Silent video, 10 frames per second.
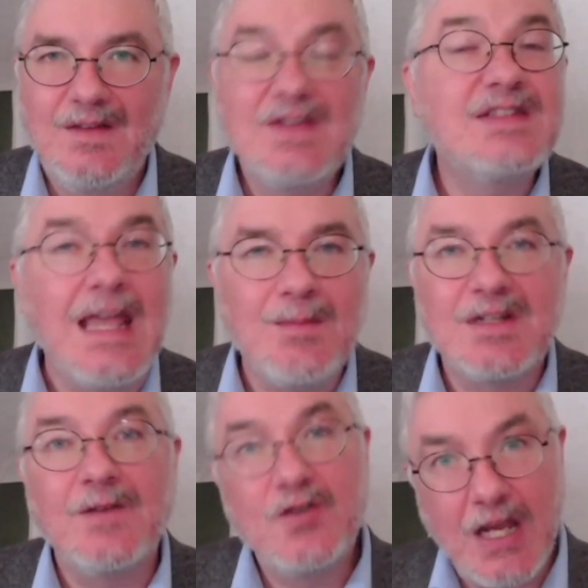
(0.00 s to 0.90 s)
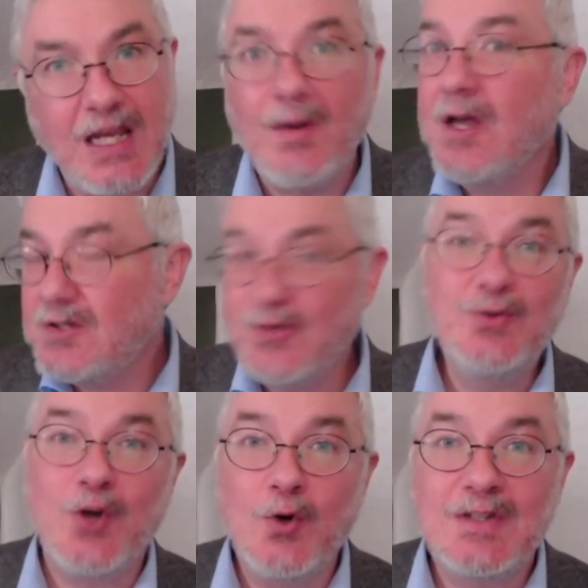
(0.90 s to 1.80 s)
The statement of Jacob to
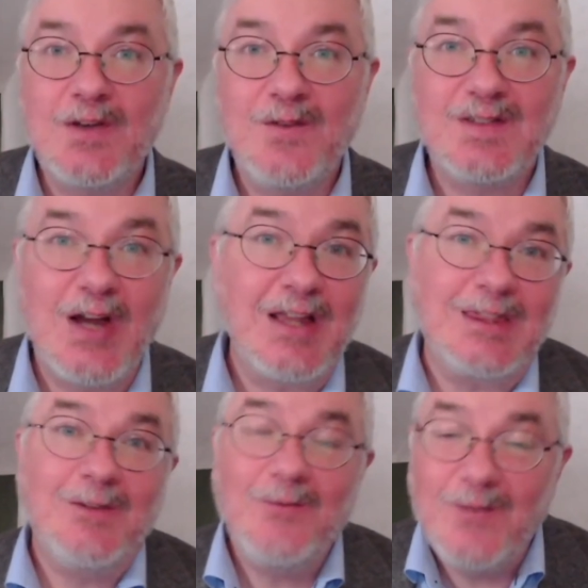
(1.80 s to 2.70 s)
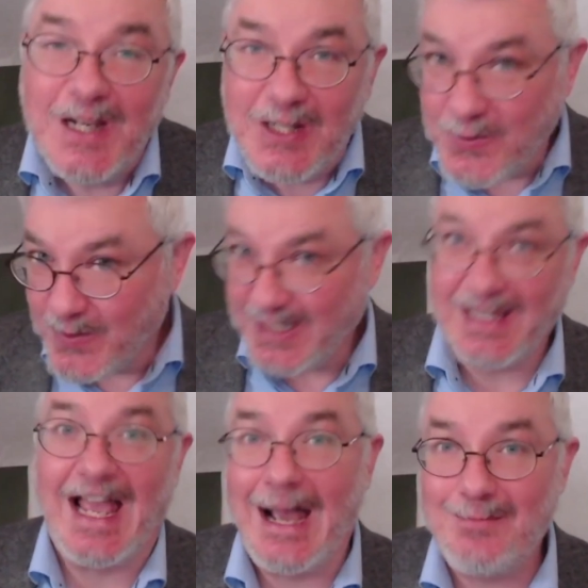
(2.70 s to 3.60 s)
Joseph is not the victory
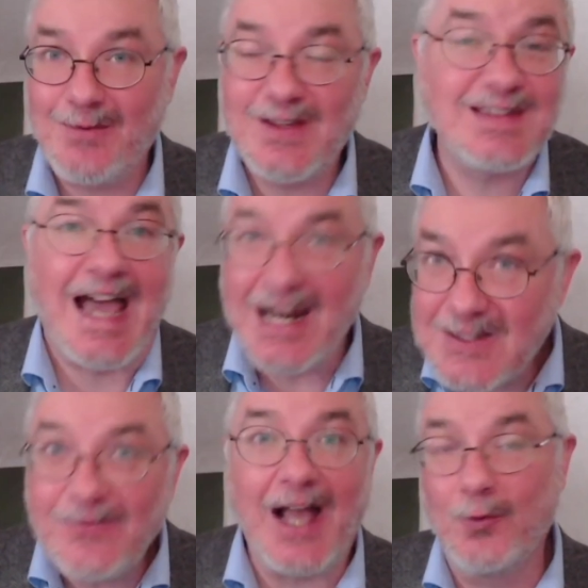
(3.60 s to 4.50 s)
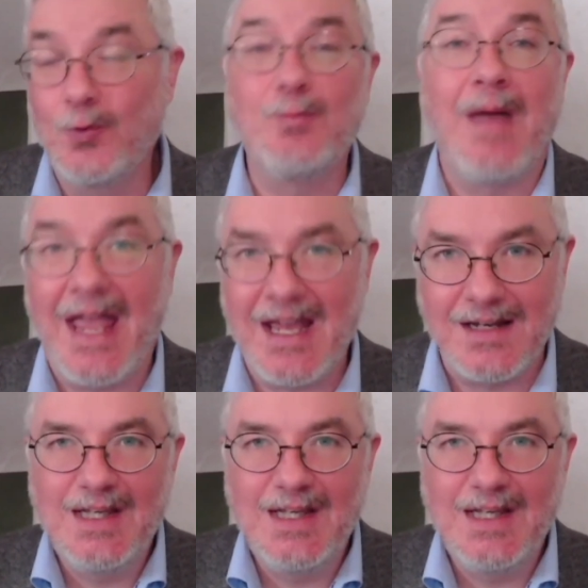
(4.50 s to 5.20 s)
lap of a satisfied old man.